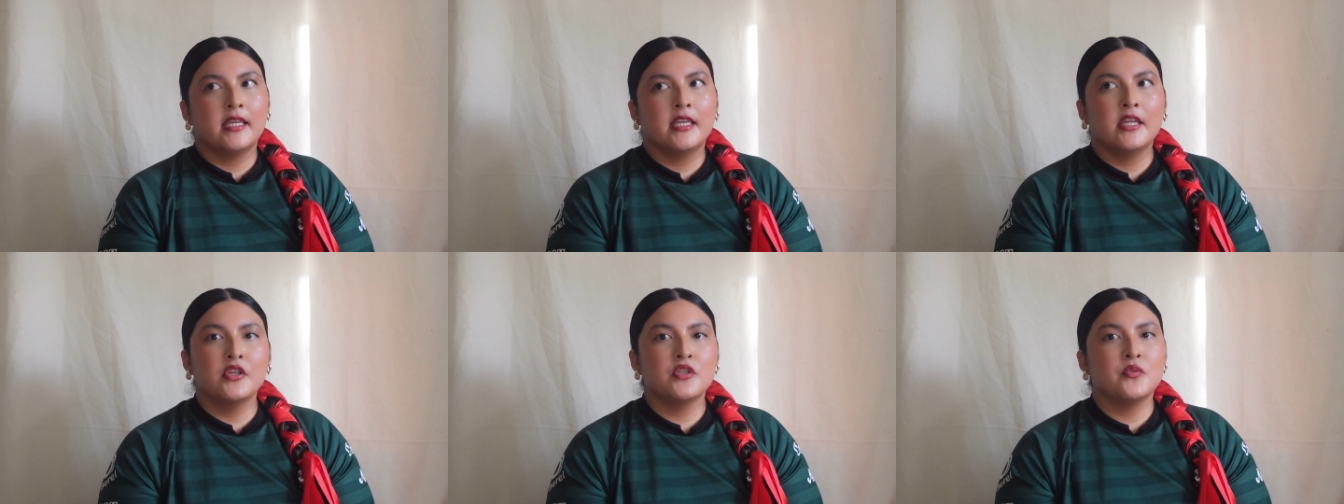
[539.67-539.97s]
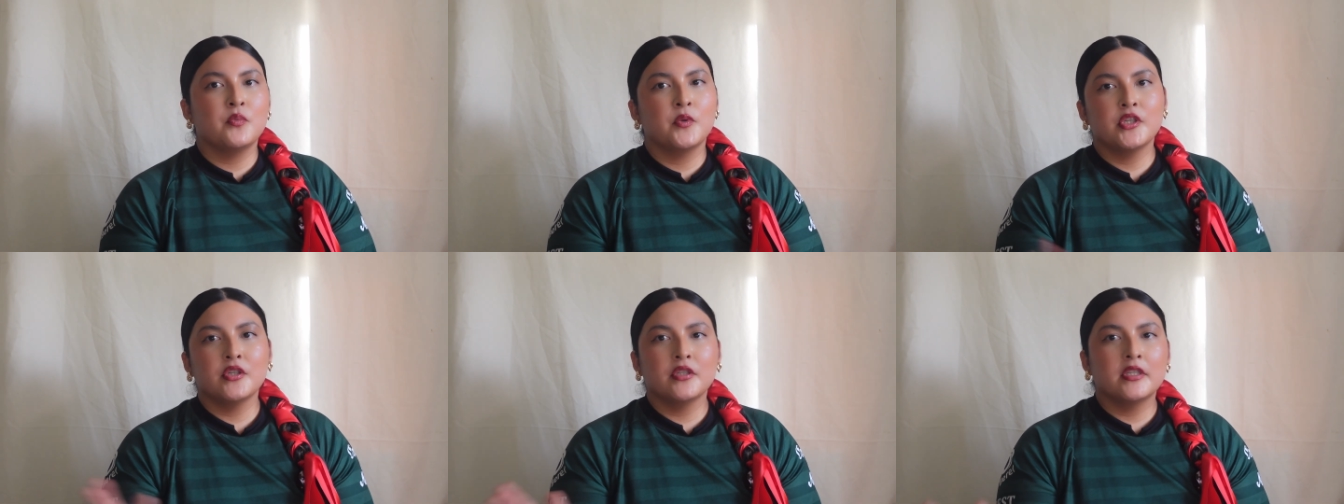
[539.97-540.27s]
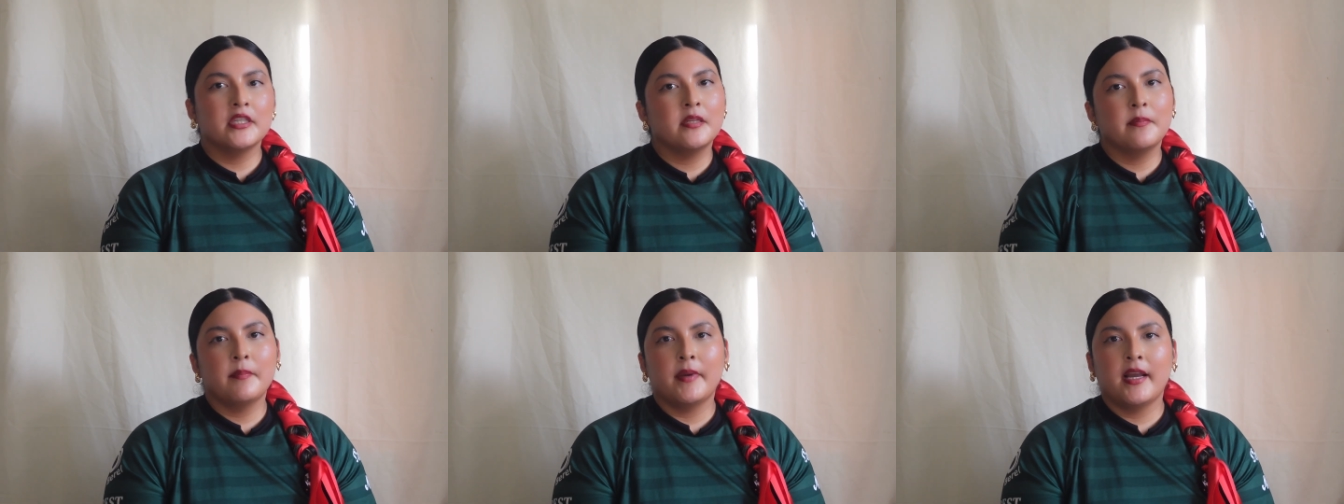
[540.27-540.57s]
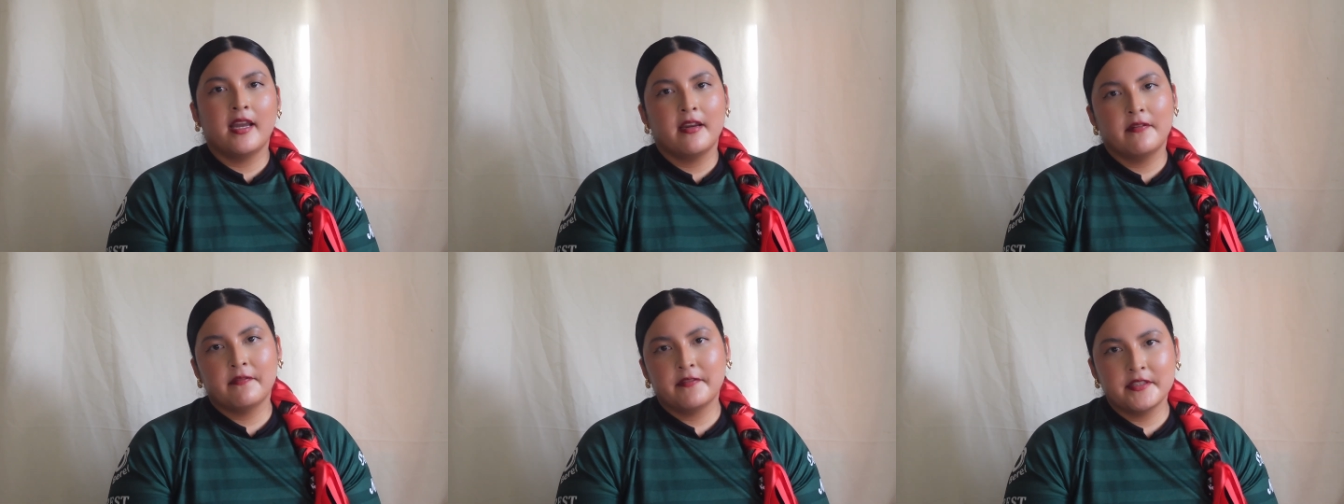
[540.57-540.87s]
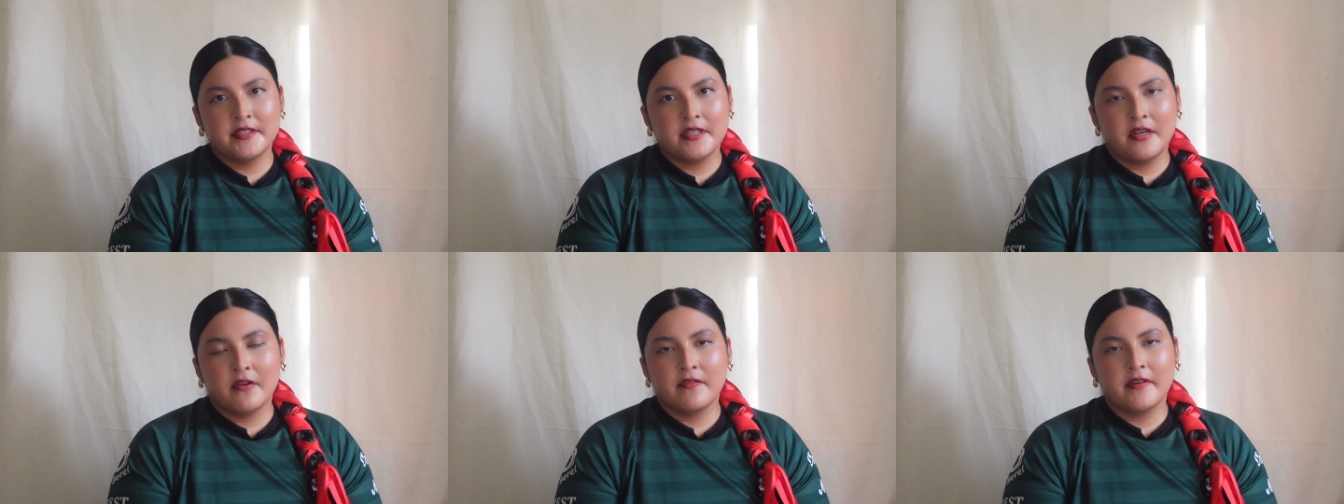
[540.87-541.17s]
here's what you need to buy for
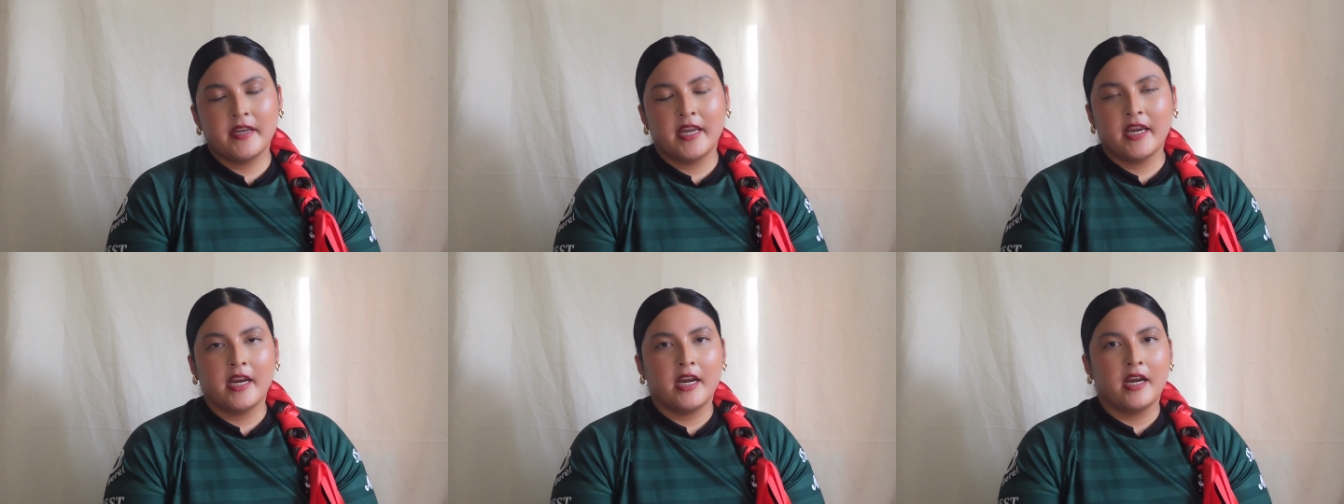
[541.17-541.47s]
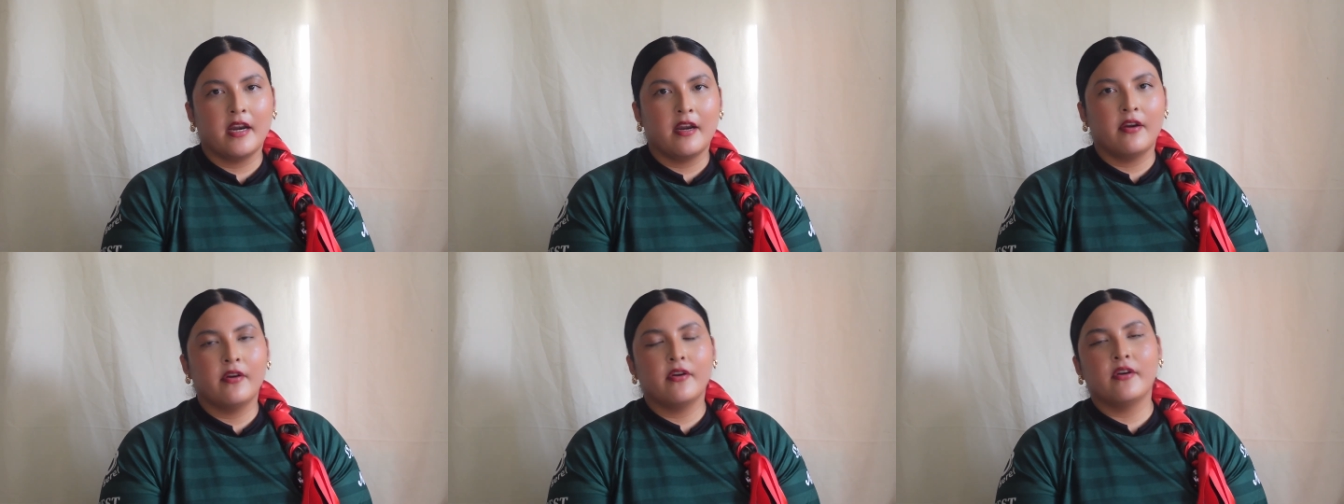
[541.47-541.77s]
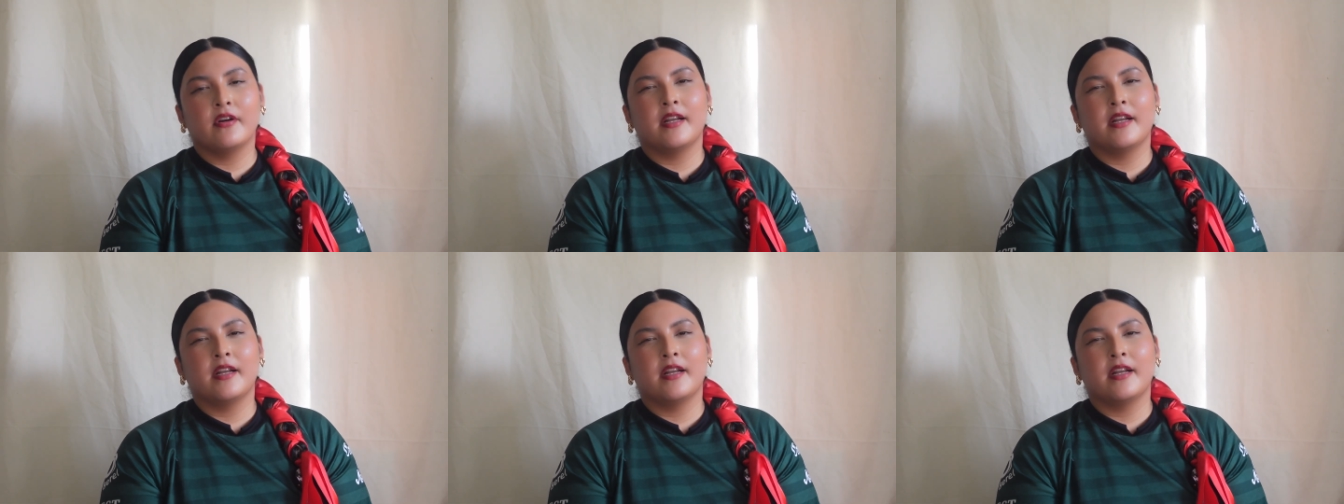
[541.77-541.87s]
self-care, or